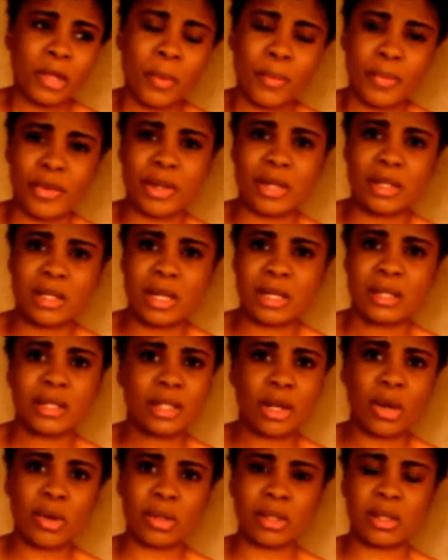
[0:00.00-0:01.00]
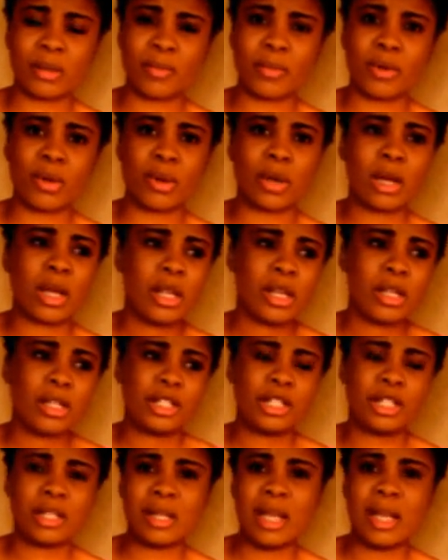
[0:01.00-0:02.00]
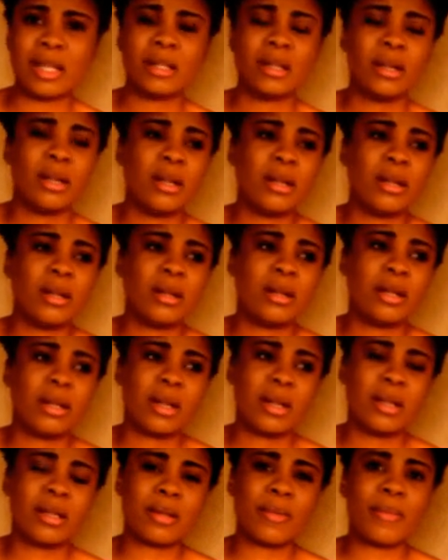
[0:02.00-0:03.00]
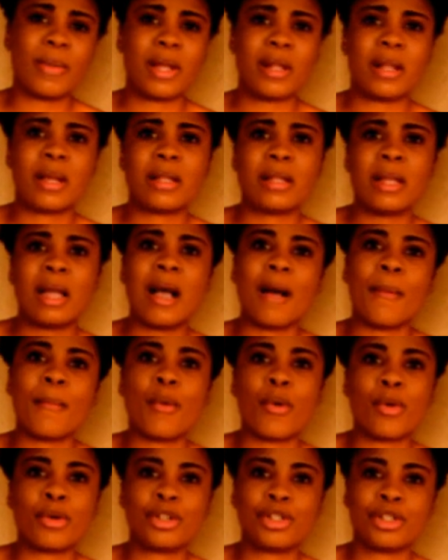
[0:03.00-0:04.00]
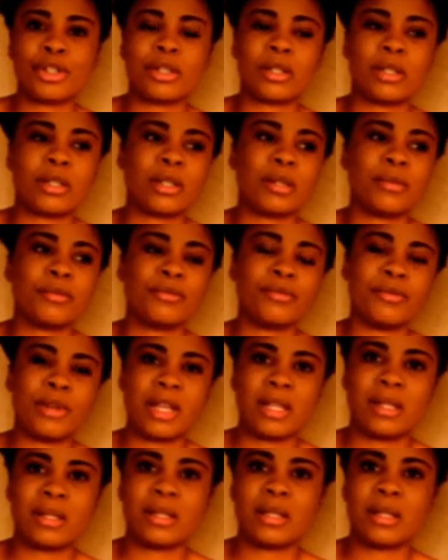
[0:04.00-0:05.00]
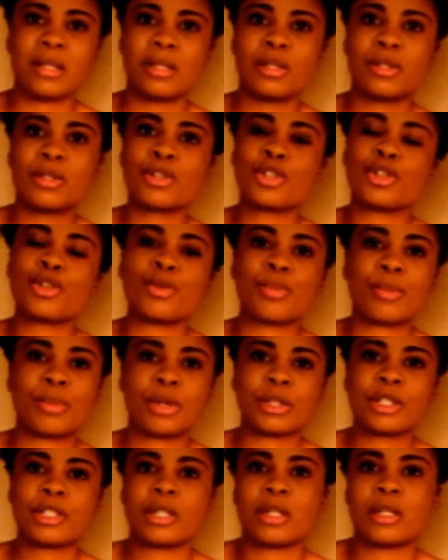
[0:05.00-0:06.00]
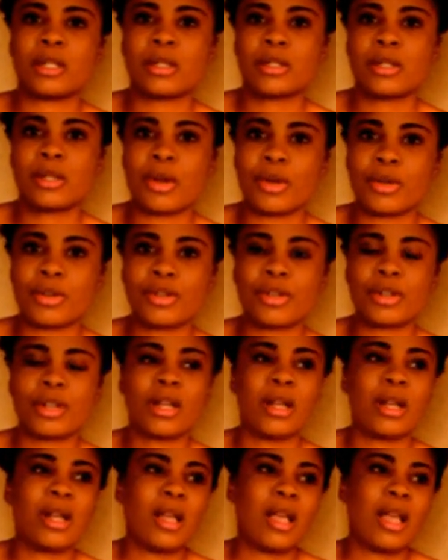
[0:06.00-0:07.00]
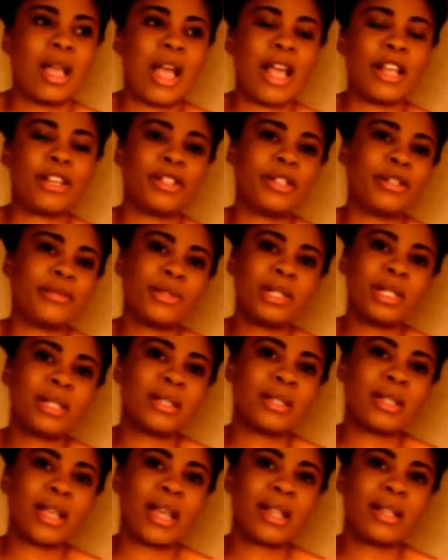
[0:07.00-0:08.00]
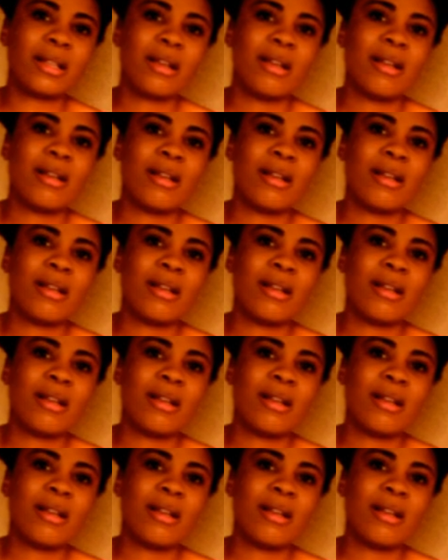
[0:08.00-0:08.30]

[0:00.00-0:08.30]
Princess, she owns a blog. She said, Isabella, the abortion rate is too much in this country. And she just said,